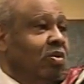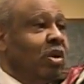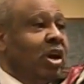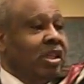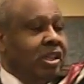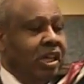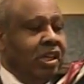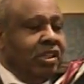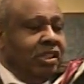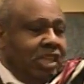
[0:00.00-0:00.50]

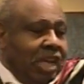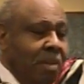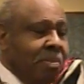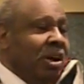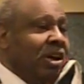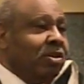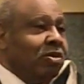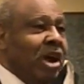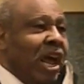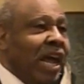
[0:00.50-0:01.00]
whether
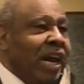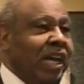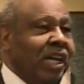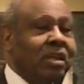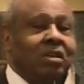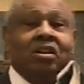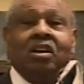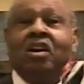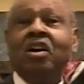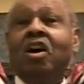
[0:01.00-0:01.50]

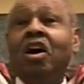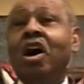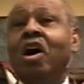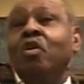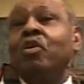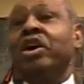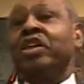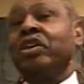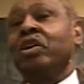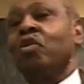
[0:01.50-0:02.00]
Democratic
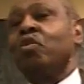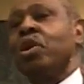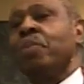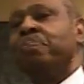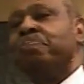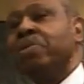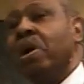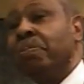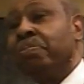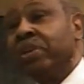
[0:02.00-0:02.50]
or whether
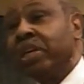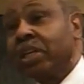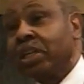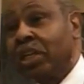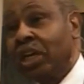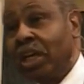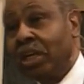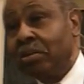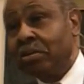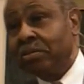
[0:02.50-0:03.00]

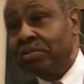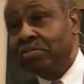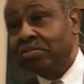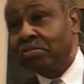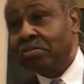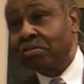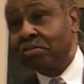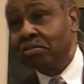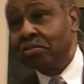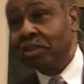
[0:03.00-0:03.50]
Republican.
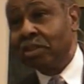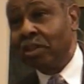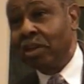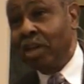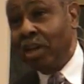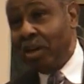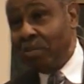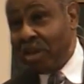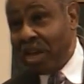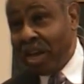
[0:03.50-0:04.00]
Amen.
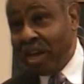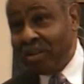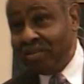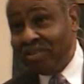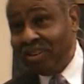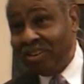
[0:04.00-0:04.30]
Amen?